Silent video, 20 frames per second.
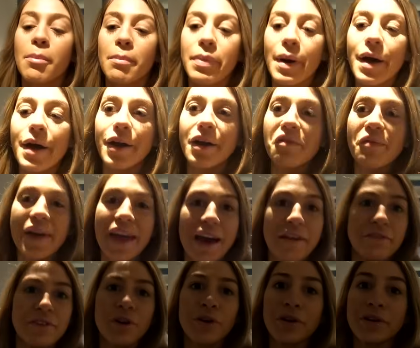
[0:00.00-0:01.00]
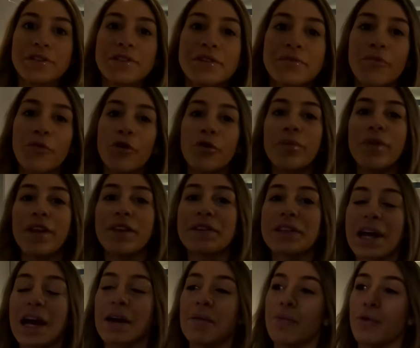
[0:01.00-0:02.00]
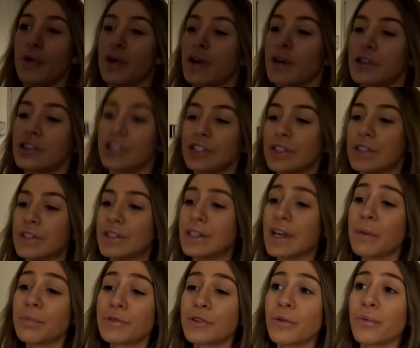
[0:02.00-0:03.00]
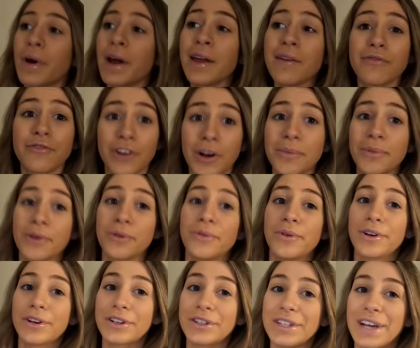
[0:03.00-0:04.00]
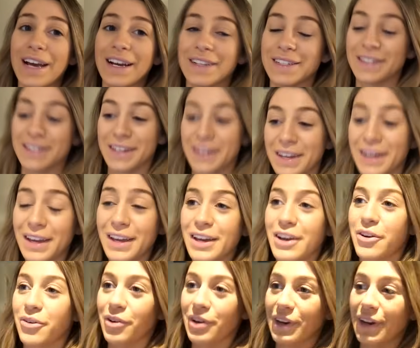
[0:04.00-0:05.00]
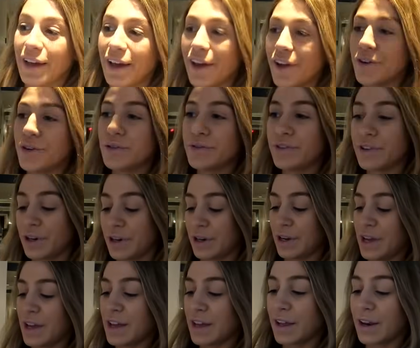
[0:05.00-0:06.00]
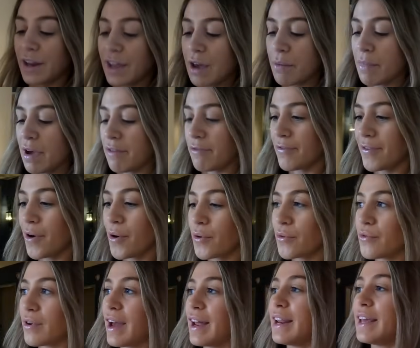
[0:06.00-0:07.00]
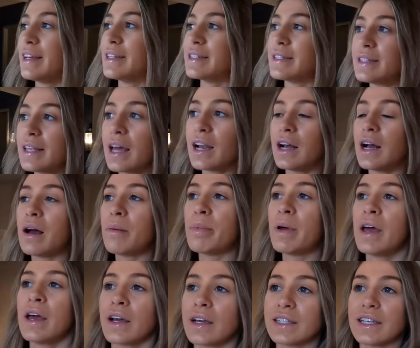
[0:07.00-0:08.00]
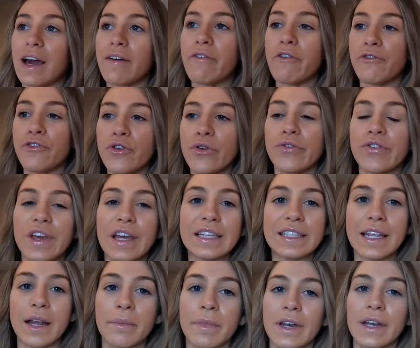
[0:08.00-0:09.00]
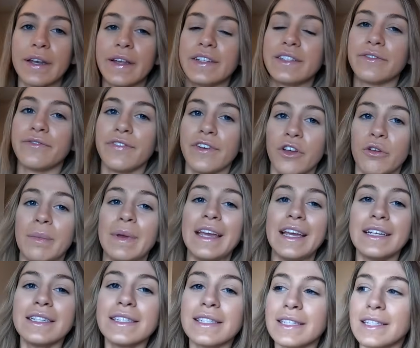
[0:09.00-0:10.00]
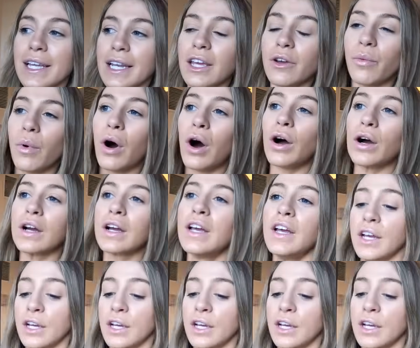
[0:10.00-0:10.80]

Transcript: But we have an awesome room this time. We are just steps away from the water taxi. We're gonna head over, gonna get my phone ready and set up because I have a few things that I'm gonna need to film in City Walk.